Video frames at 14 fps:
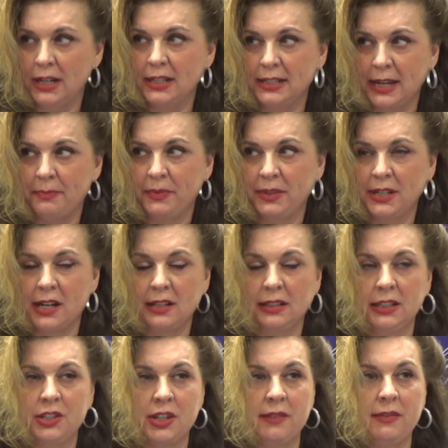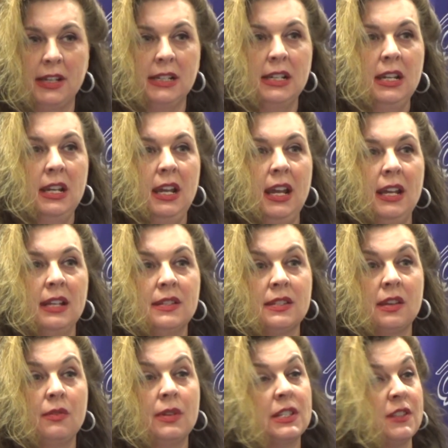in-depth knowledge of it. And
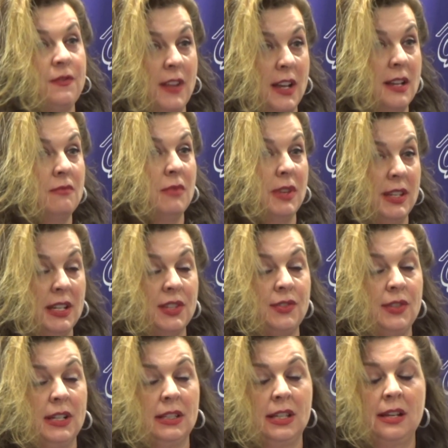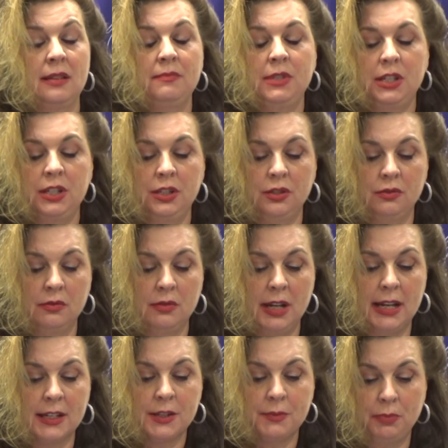so it's fun with History Club to
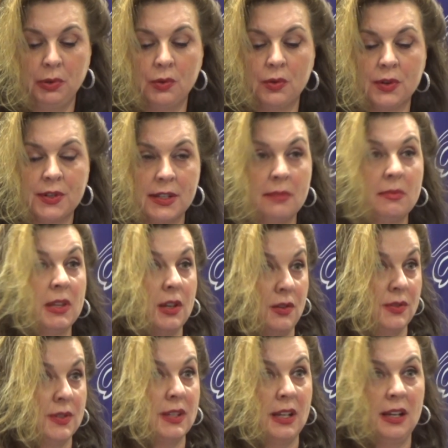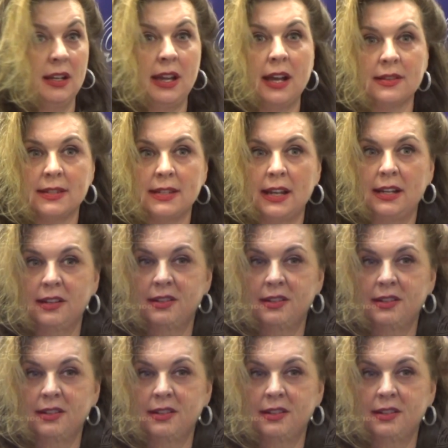explore some of those outside